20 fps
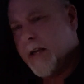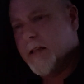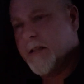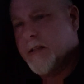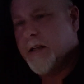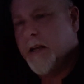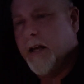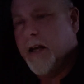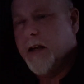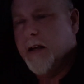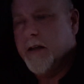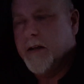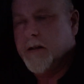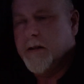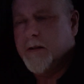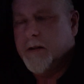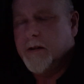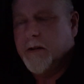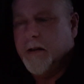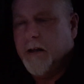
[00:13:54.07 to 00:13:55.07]
can say
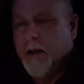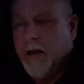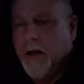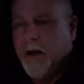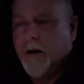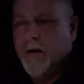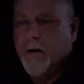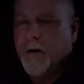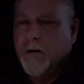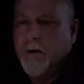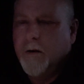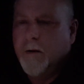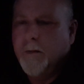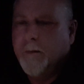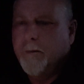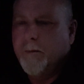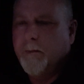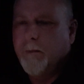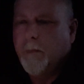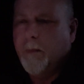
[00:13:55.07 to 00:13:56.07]
is, here
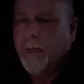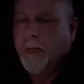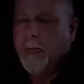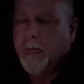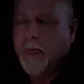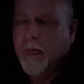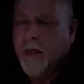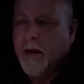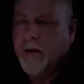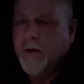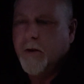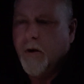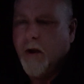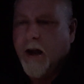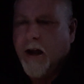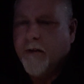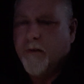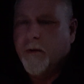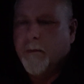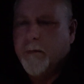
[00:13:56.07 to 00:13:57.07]
you
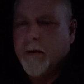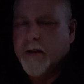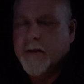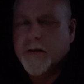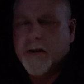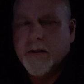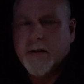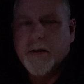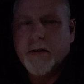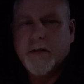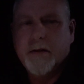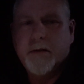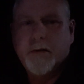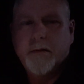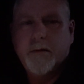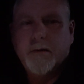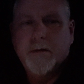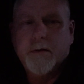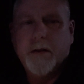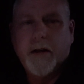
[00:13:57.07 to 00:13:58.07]
have a business
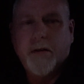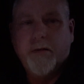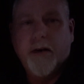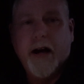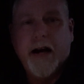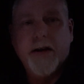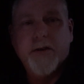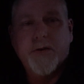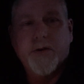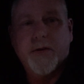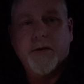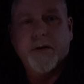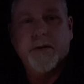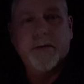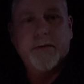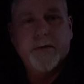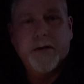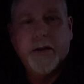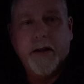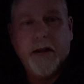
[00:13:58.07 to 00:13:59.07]
advisor,
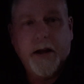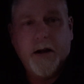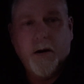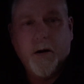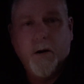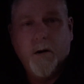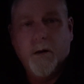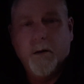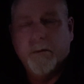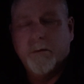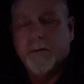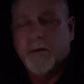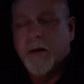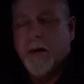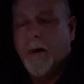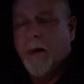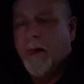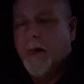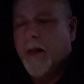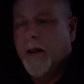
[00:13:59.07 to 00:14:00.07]
they call them.
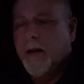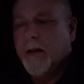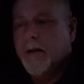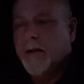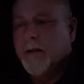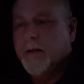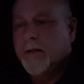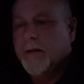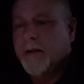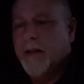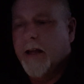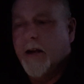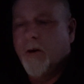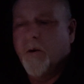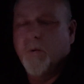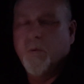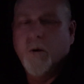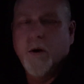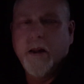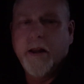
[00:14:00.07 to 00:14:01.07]
They
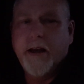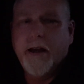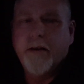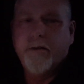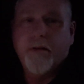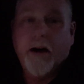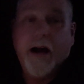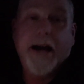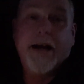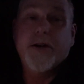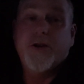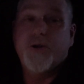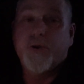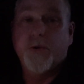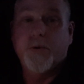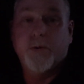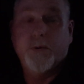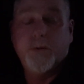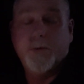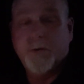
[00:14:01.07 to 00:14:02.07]
don't really advise you
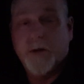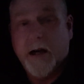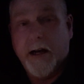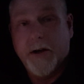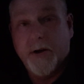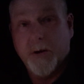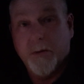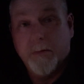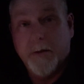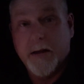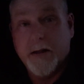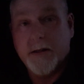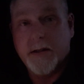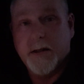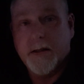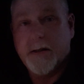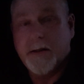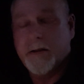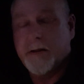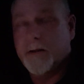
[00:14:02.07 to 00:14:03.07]
on your
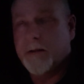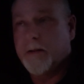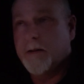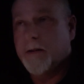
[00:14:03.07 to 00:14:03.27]
business.